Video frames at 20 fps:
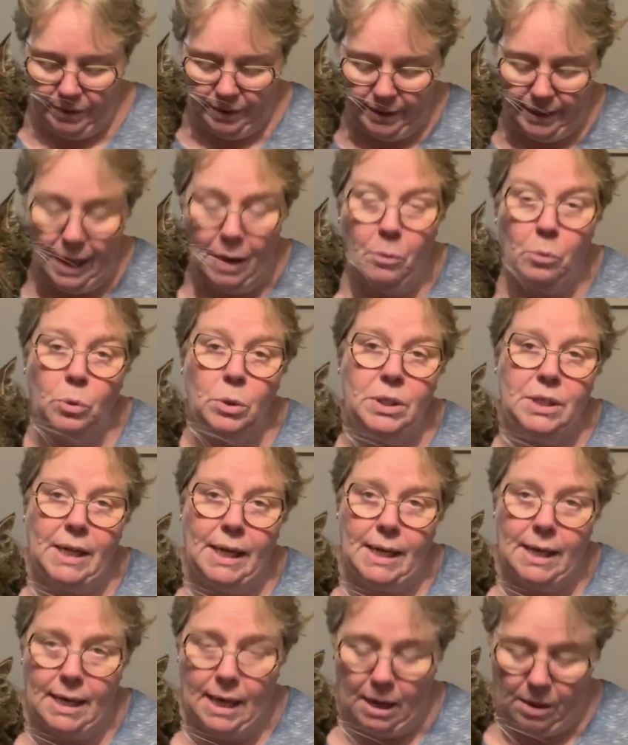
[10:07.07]
That would
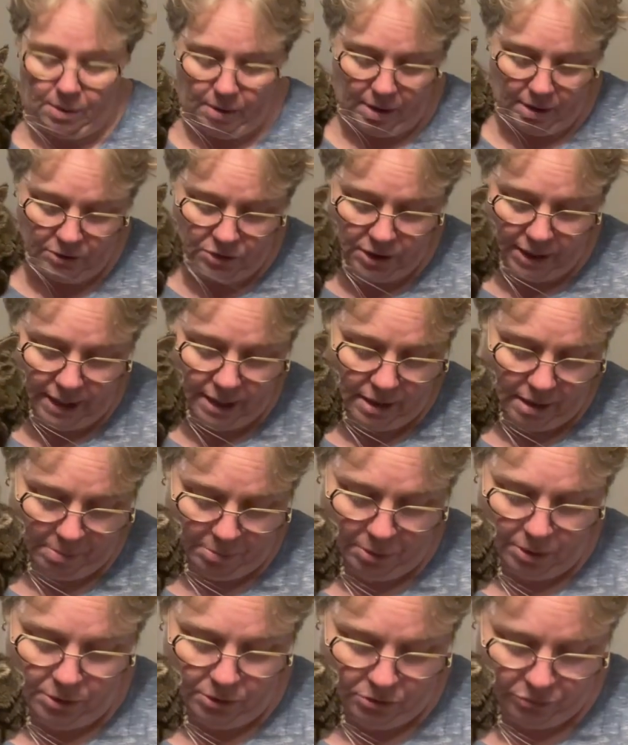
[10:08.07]
take up
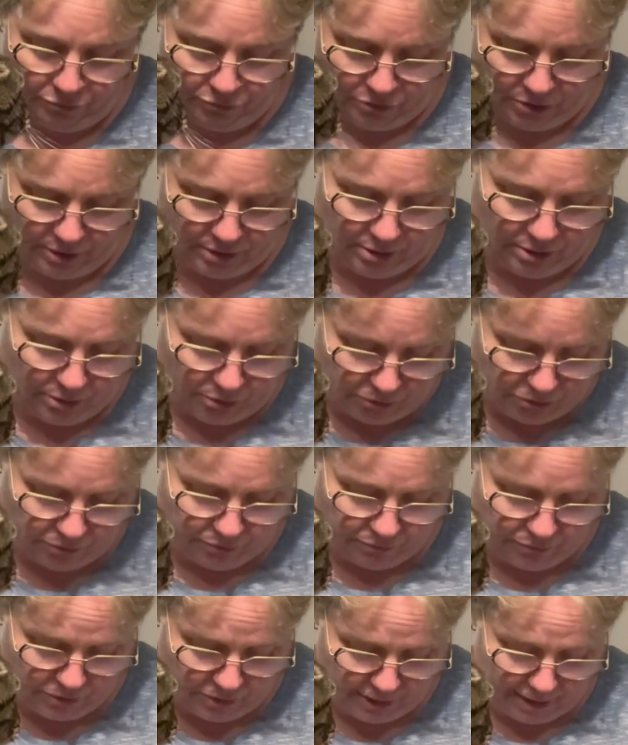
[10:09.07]
a lot
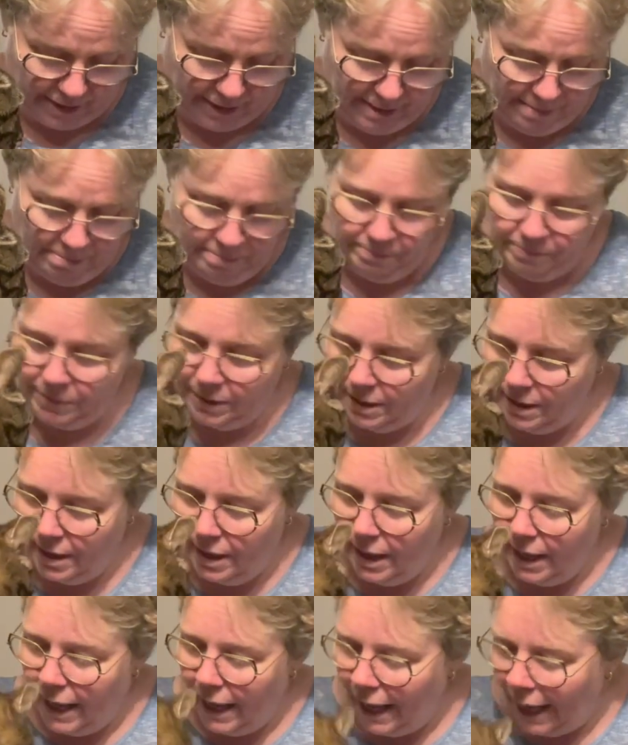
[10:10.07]
of time.
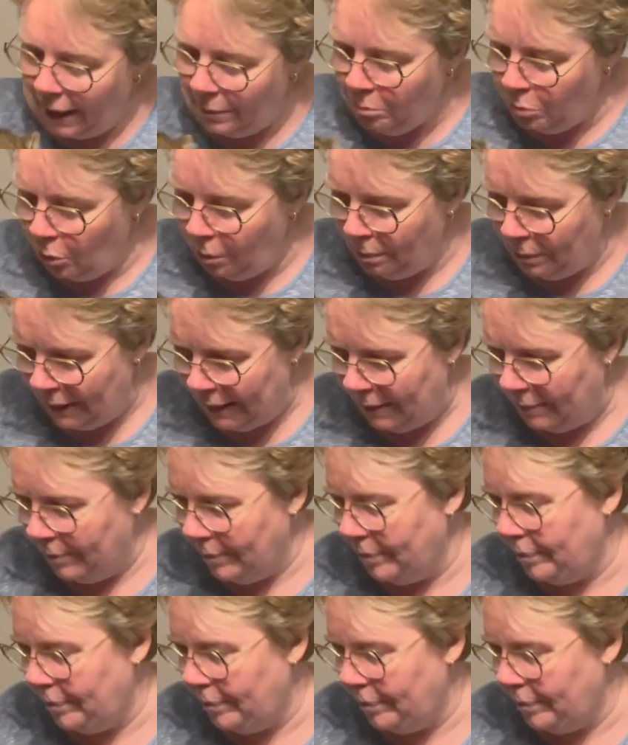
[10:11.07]
Hi Poppy,